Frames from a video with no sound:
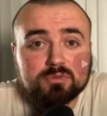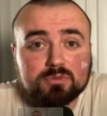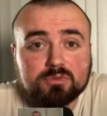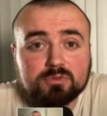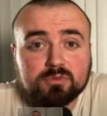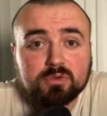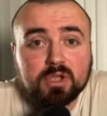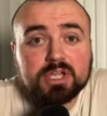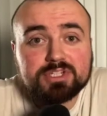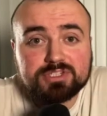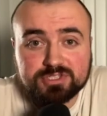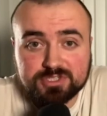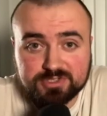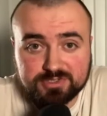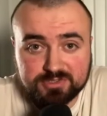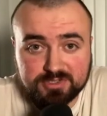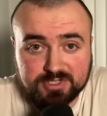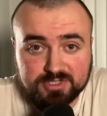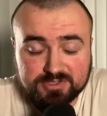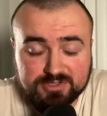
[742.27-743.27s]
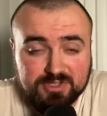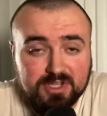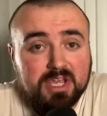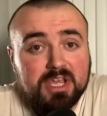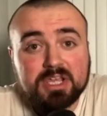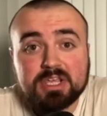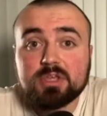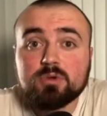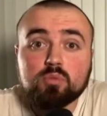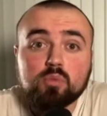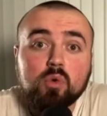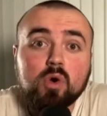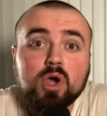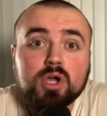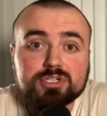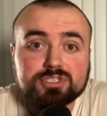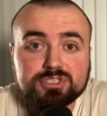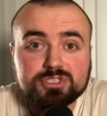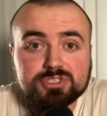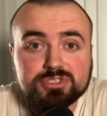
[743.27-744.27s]
Righteousness. He
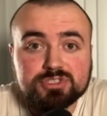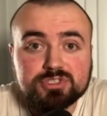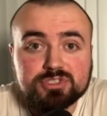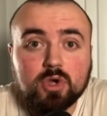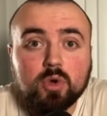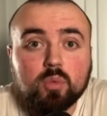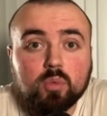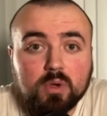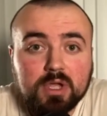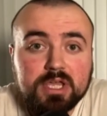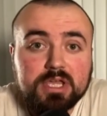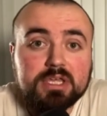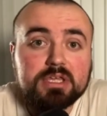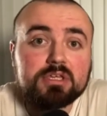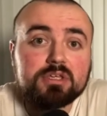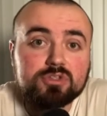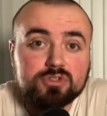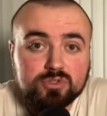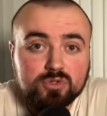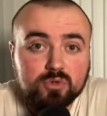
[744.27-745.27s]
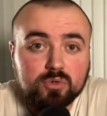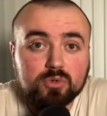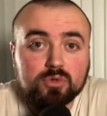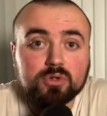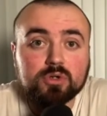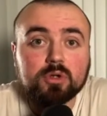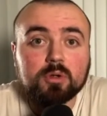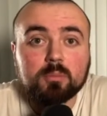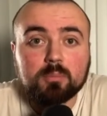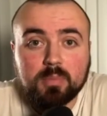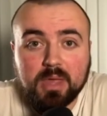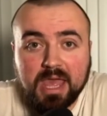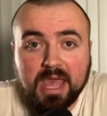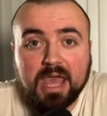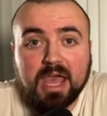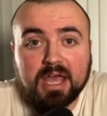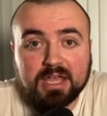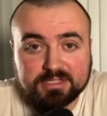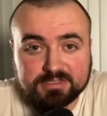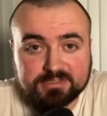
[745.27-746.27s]
washes away your
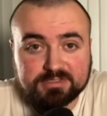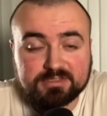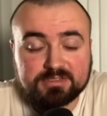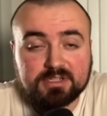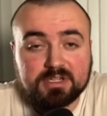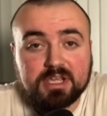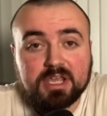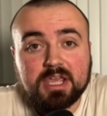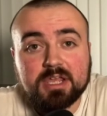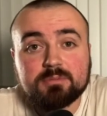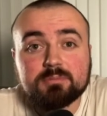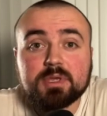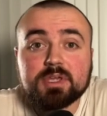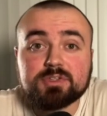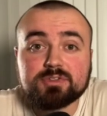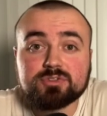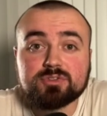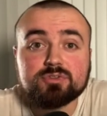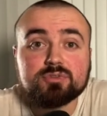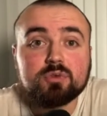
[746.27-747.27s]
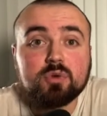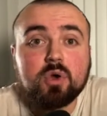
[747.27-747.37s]
past and makes you.